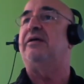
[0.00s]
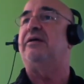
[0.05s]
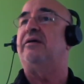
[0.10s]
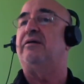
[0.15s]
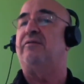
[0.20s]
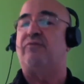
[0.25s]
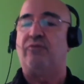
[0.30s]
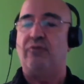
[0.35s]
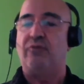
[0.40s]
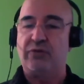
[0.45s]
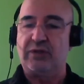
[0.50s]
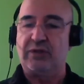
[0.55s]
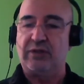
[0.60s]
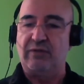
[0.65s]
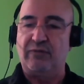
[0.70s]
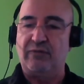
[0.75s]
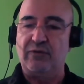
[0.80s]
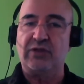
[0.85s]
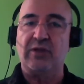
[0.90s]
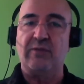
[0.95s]

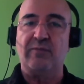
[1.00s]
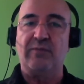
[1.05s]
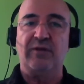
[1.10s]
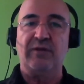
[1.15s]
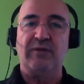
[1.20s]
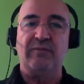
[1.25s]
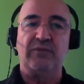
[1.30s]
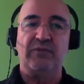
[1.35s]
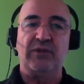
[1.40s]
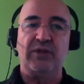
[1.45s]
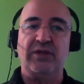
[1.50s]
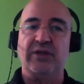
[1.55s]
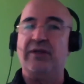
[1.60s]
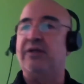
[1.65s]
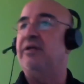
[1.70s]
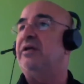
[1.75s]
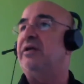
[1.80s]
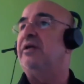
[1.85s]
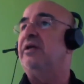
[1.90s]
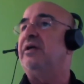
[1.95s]
First of all,
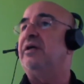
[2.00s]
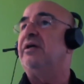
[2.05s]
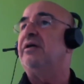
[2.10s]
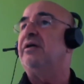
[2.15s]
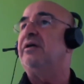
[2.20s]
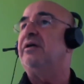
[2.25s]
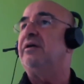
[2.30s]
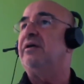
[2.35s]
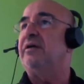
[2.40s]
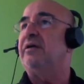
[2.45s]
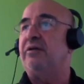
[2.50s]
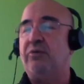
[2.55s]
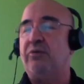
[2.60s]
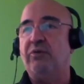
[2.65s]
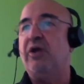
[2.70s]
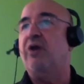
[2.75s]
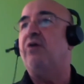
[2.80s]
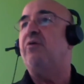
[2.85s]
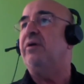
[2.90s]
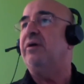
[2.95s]
you
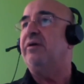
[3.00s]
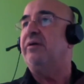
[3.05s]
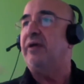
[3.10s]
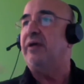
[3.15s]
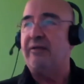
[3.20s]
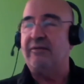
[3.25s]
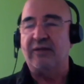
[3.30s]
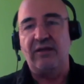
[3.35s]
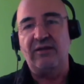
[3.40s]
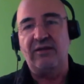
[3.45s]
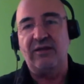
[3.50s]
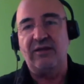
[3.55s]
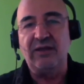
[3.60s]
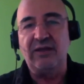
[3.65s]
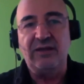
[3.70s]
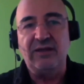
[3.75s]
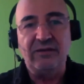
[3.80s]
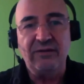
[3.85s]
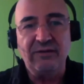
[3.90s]
know, I think